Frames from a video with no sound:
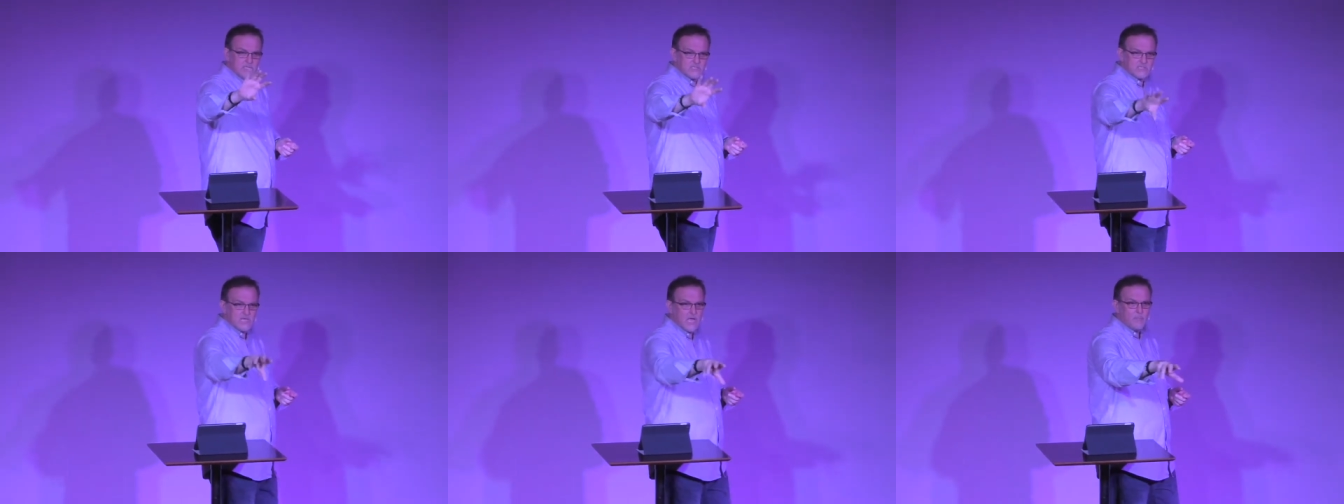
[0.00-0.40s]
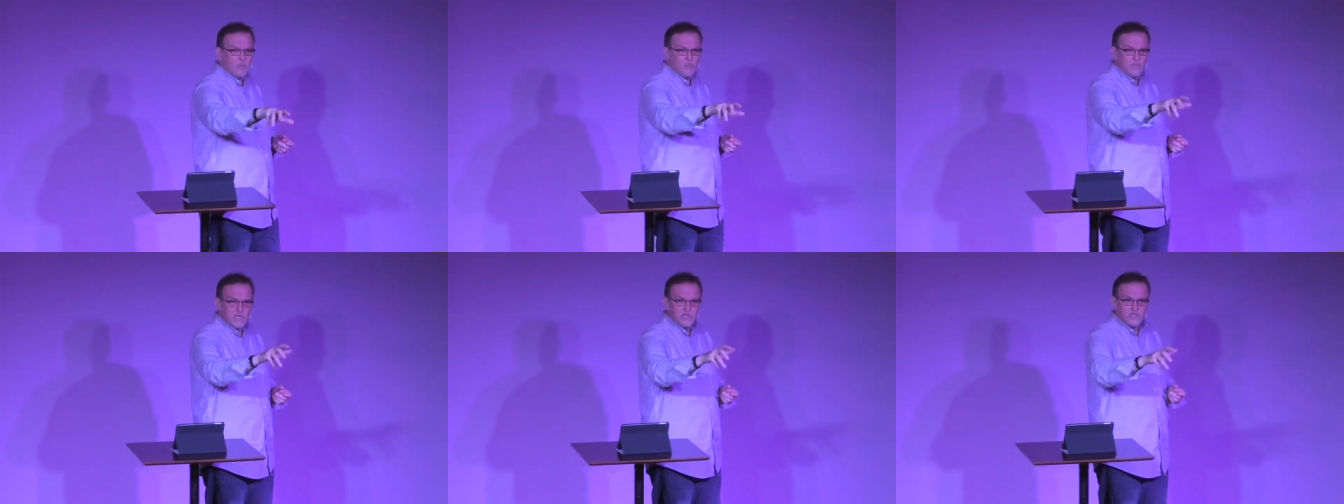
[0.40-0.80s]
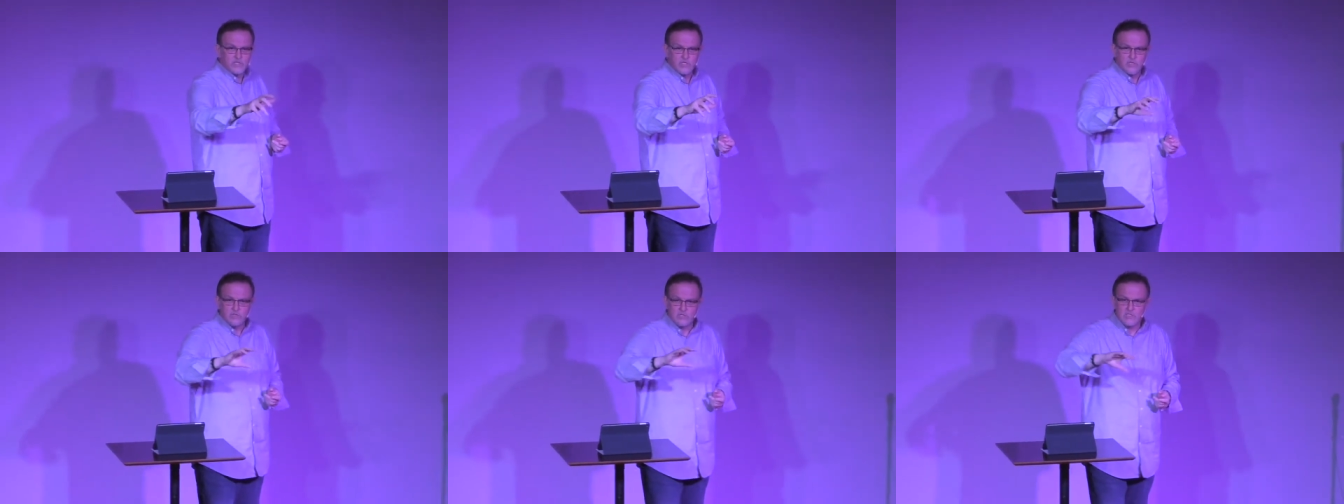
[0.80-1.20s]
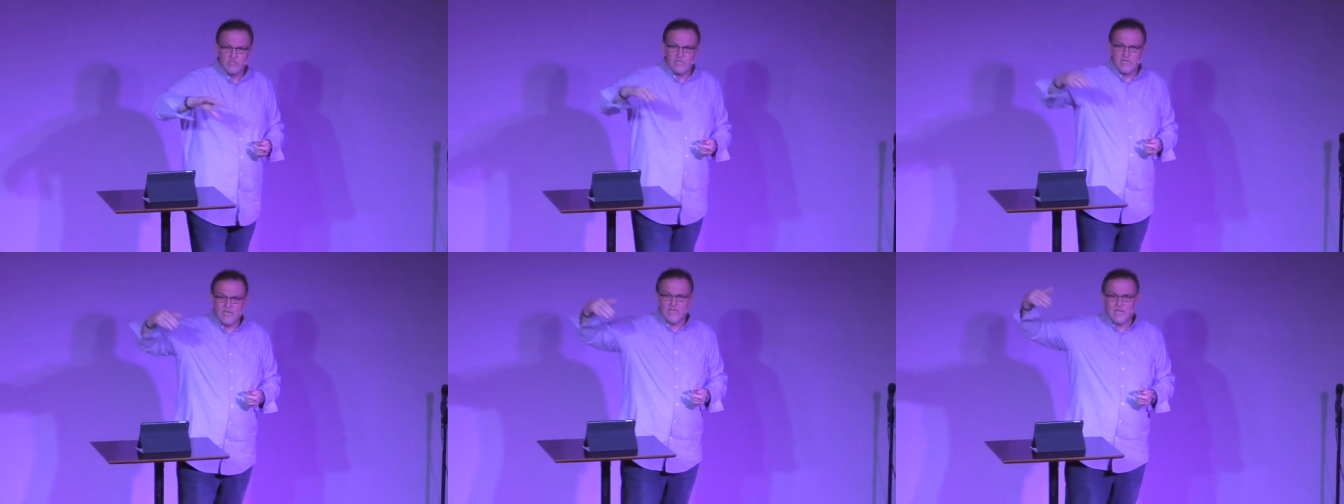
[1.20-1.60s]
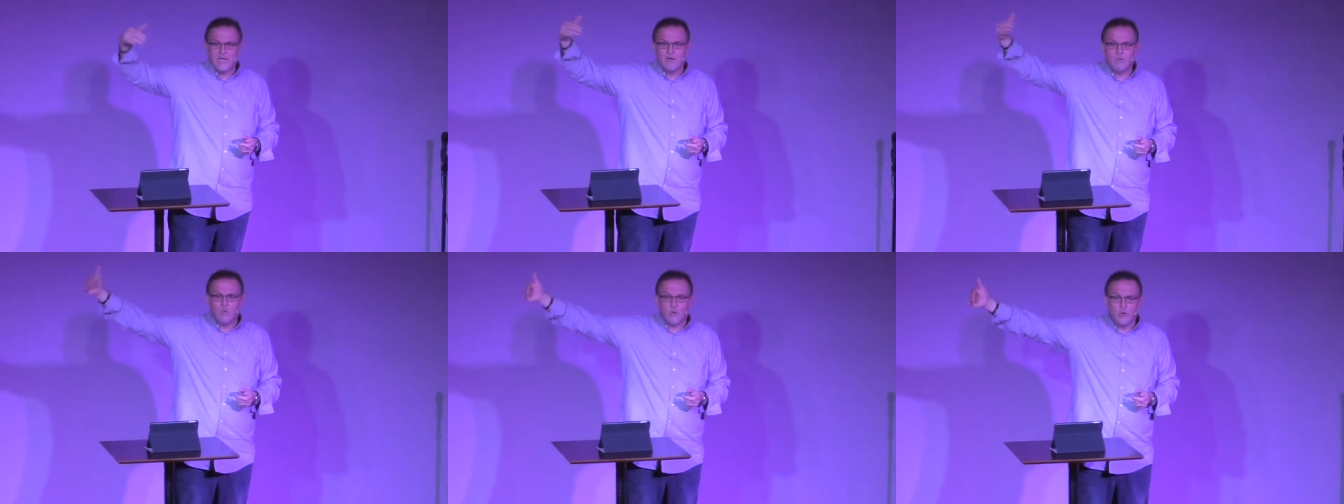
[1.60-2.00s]
stopping with the excuses and let
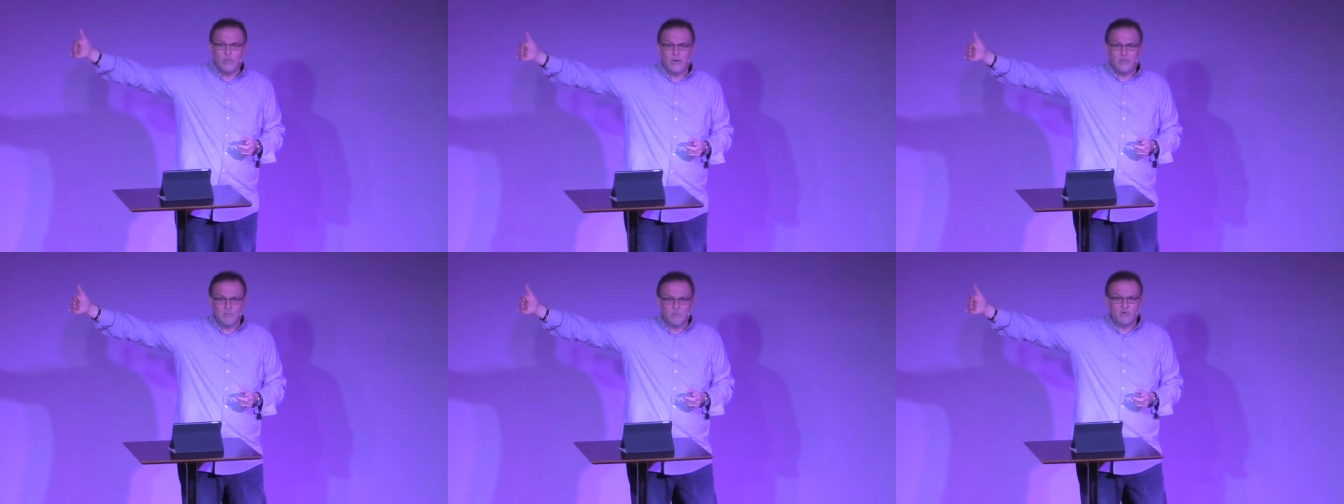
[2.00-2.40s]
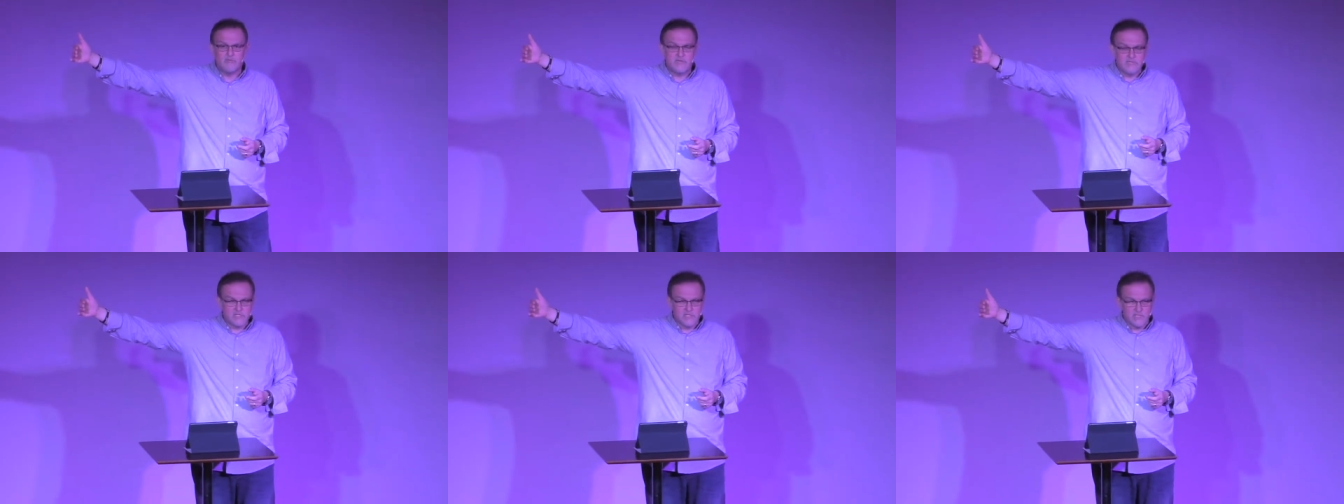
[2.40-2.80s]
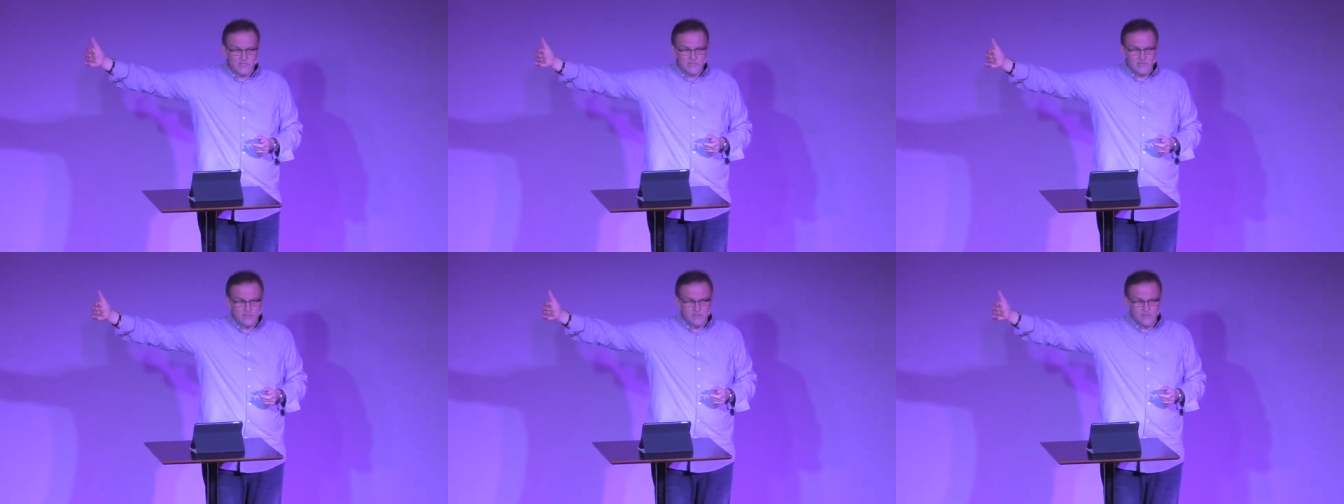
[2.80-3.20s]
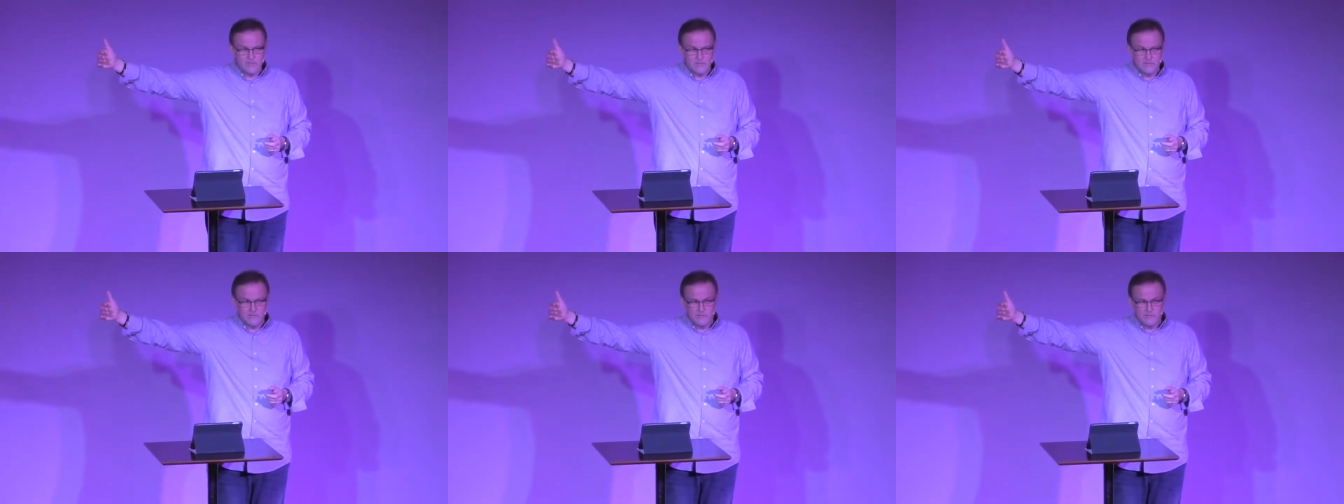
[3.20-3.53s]
God worry about the provision. Yes.